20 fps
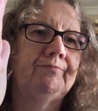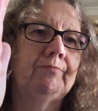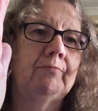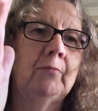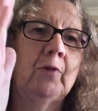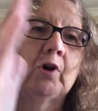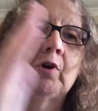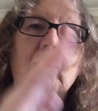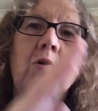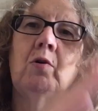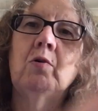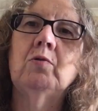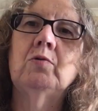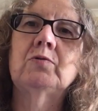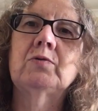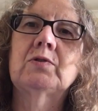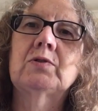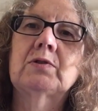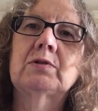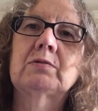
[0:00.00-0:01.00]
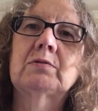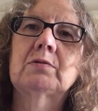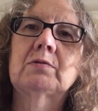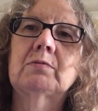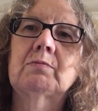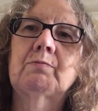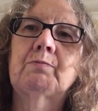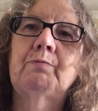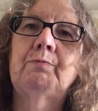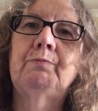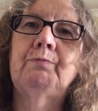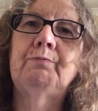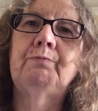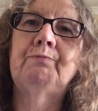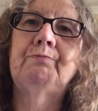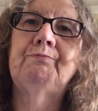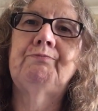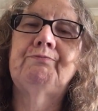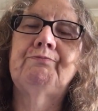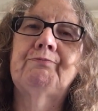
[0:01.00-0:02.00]
McCall's
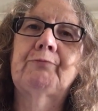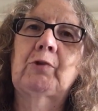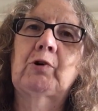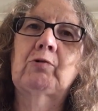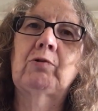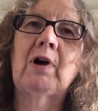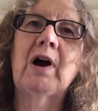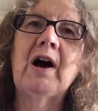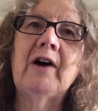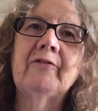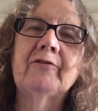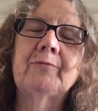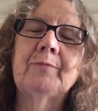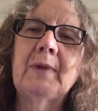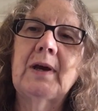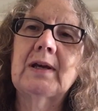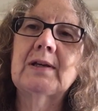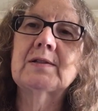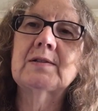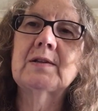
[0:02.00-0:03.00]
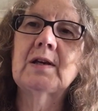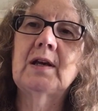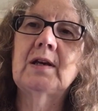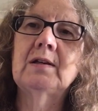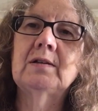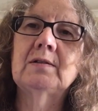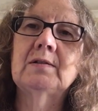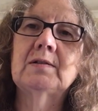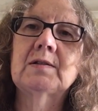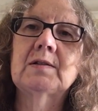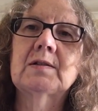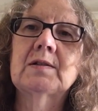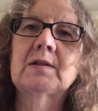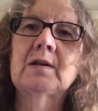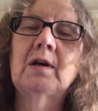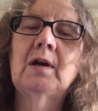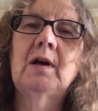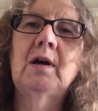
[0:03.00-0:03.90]
craft magazines,